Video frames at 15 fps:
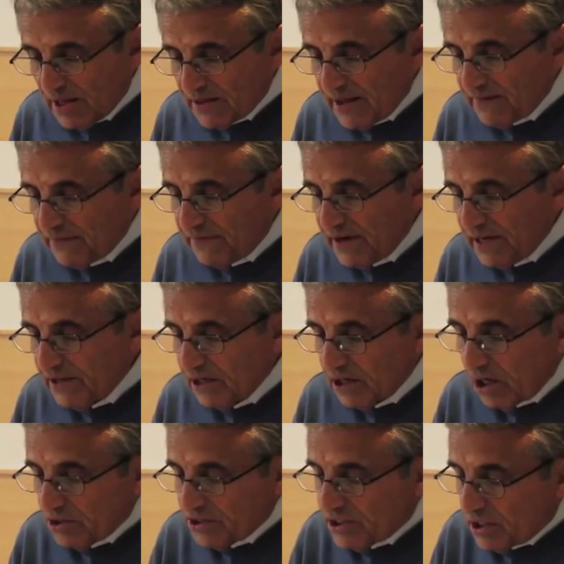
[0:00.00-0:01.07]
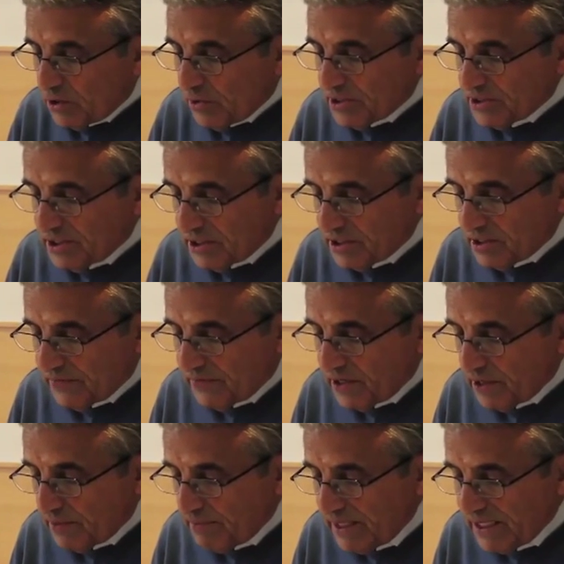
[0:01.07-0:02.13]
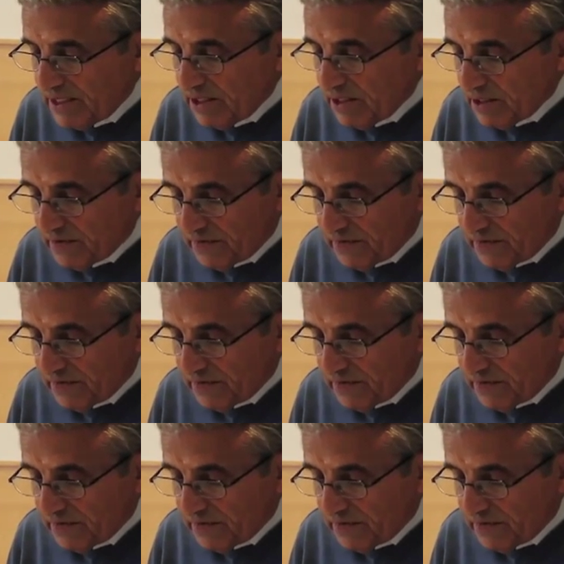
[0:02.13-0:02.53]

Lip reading: They fear the consequences of an immediate